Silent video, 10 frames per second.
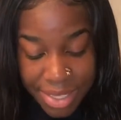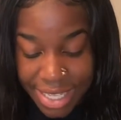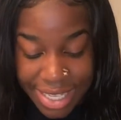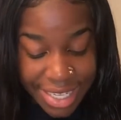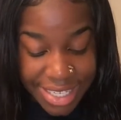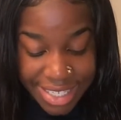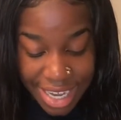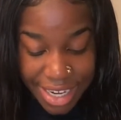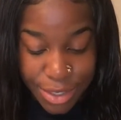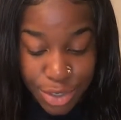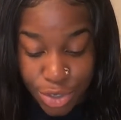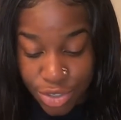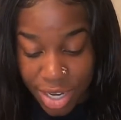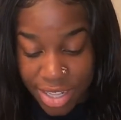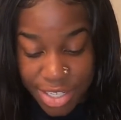excited to try
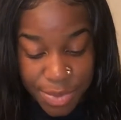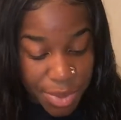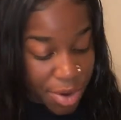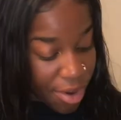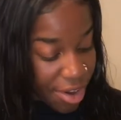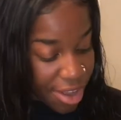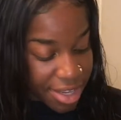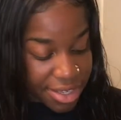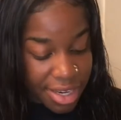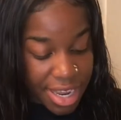this one on.